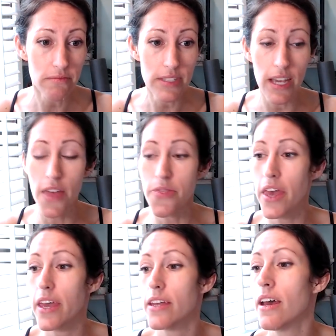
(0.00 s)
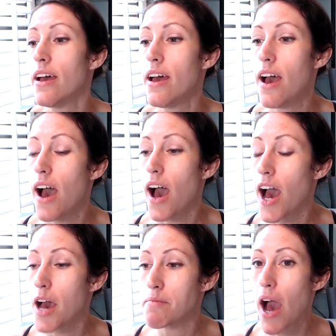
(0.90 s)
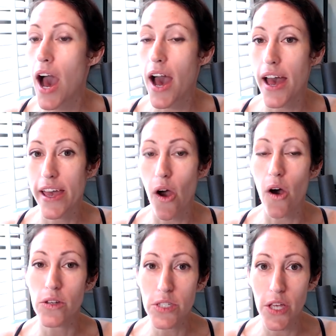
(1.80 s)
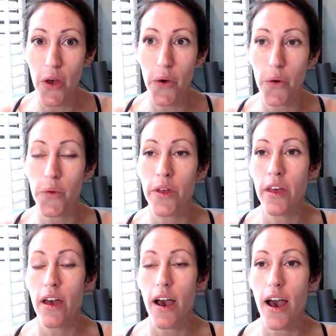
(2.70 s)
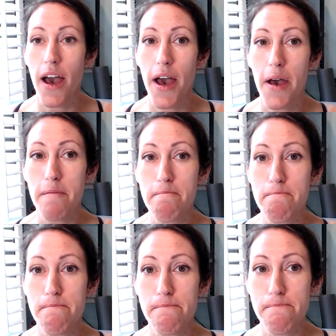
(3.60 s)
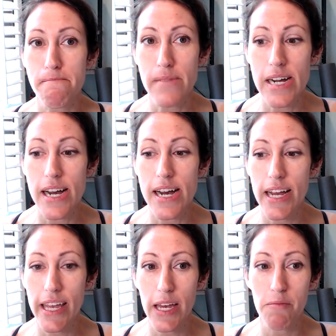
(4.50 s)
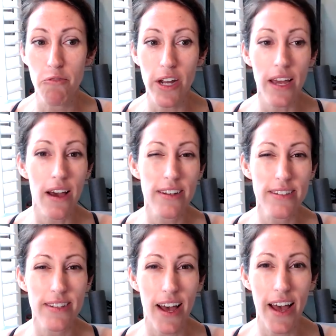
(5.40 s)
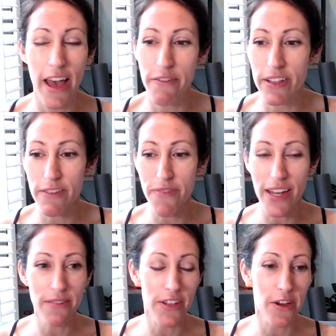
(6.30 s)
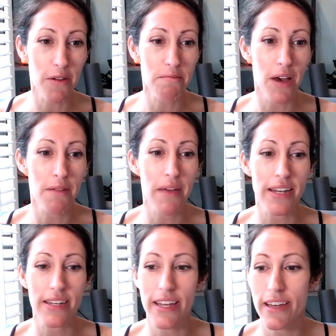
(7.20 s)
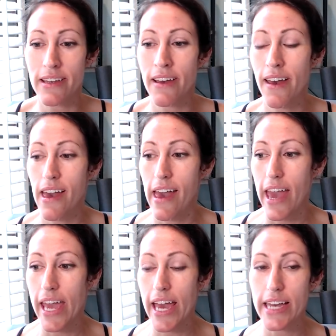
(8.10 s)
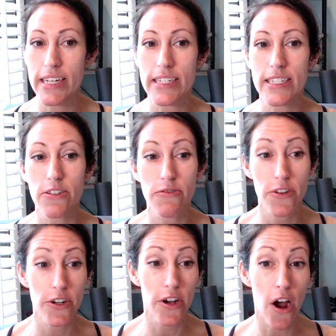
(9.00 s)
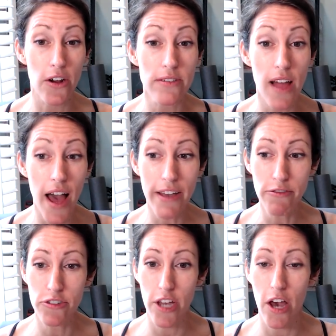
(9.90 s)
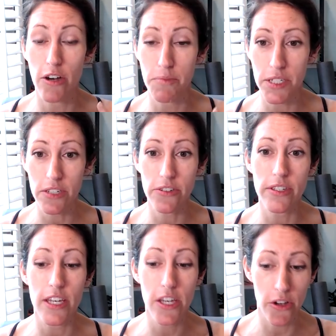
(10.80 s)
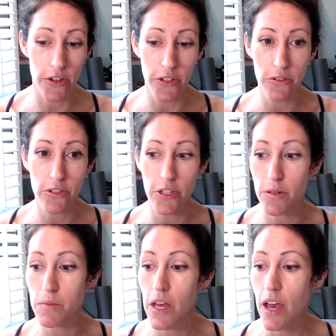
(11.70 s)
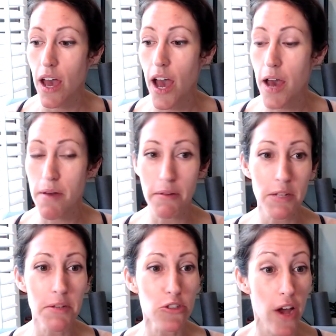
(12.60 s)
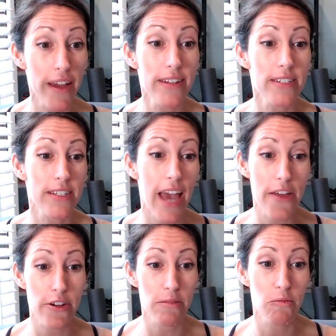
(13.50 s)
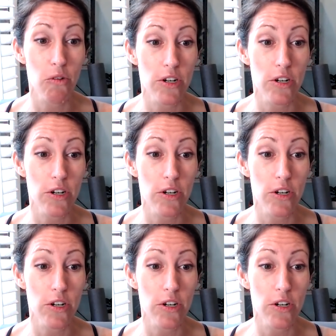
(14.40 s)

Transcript: And then um, I also um, I am working on. I have a lymphatic video I'm, I'm, editing, and for our live show, particularly here on YouTube, um, I'm going to be trying to gather more